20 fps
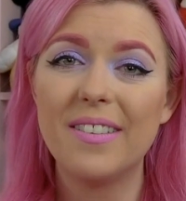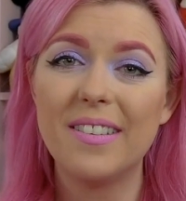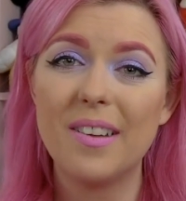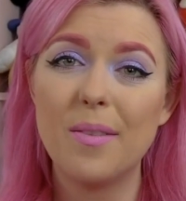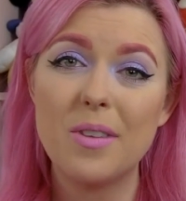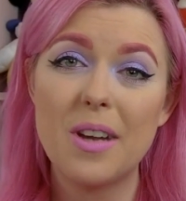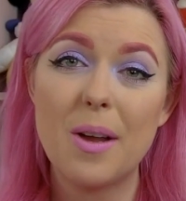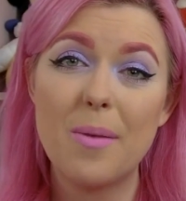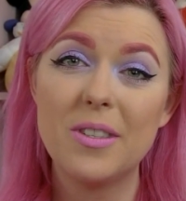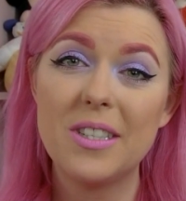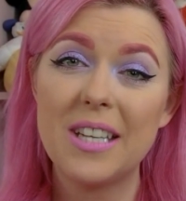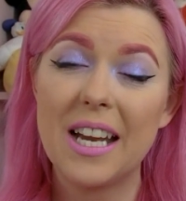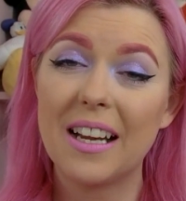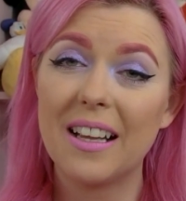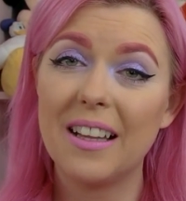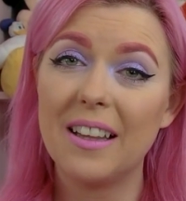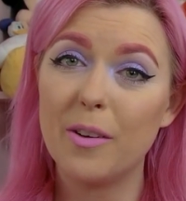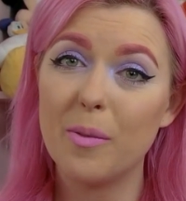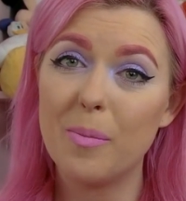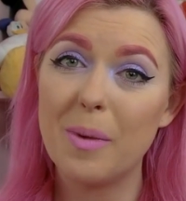sometimes take
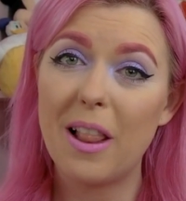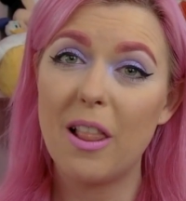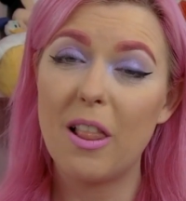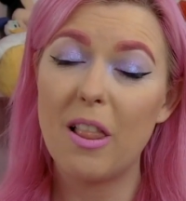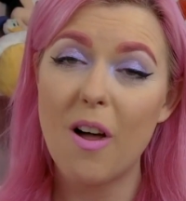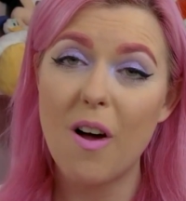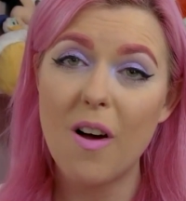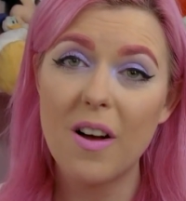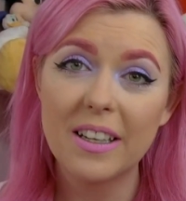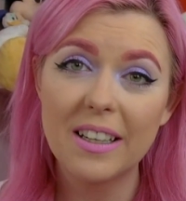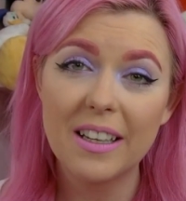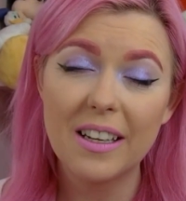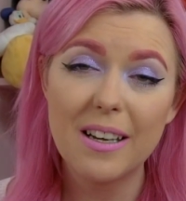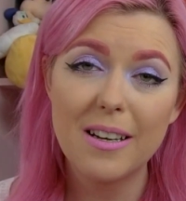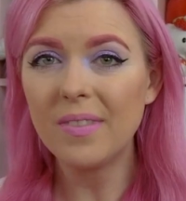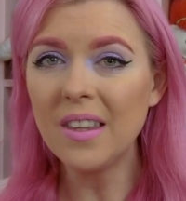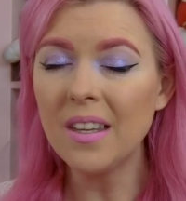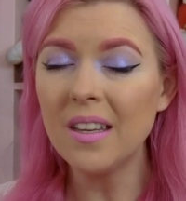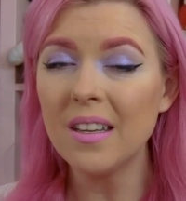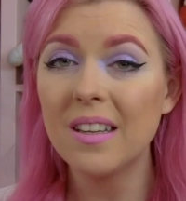a little bit
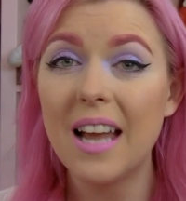longer.